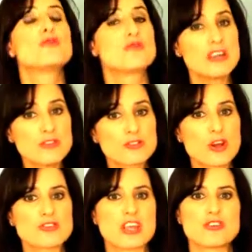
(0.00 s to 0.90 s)

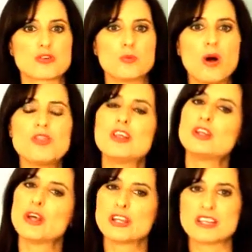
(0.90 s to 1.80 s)
Research into what the
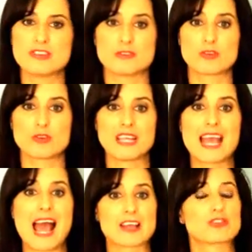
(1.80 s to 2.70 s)
learning
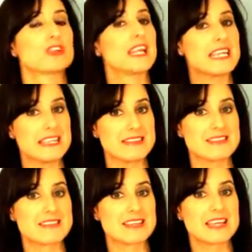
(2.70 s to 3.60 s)
difficulty actually
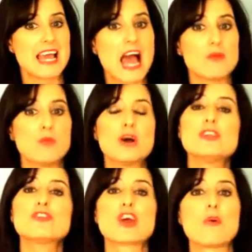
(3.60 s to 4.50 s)
is and what
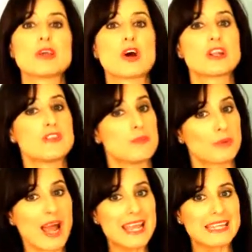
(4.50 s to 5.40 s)
is going on in the
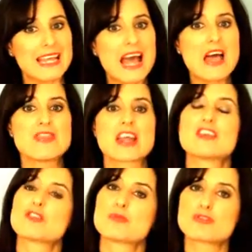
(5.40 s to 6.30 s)
brain that
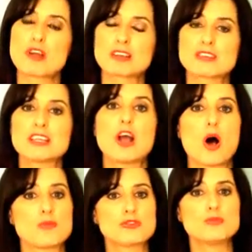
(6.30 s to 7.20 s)
is obstructing
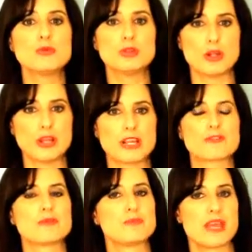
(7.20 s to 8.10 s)
optimal learning
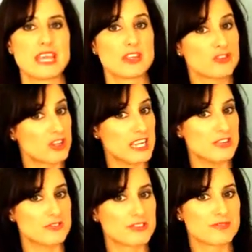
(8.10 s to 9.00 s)
from being
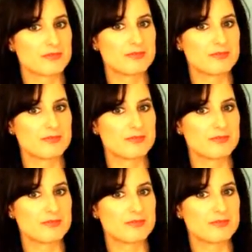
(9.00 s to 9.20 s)
achieved.